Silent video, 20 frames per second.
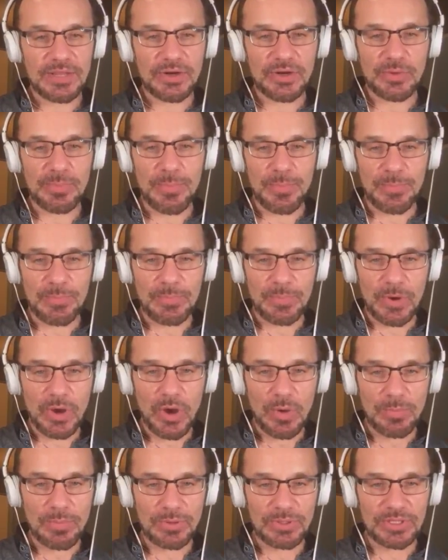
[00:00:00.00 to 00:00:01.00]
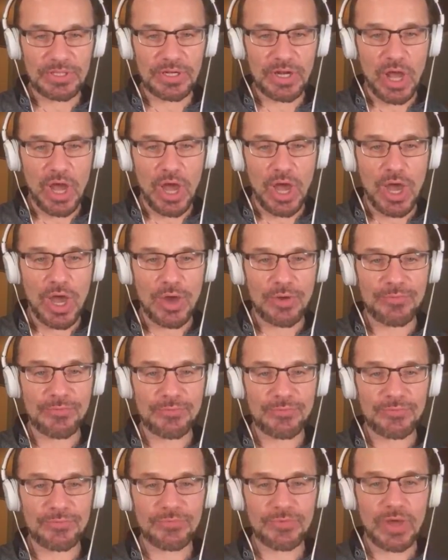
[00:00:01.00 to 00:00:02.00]
other component
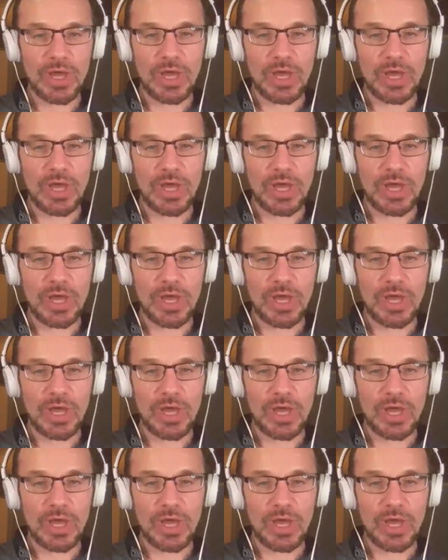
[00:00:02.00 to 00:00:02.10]
of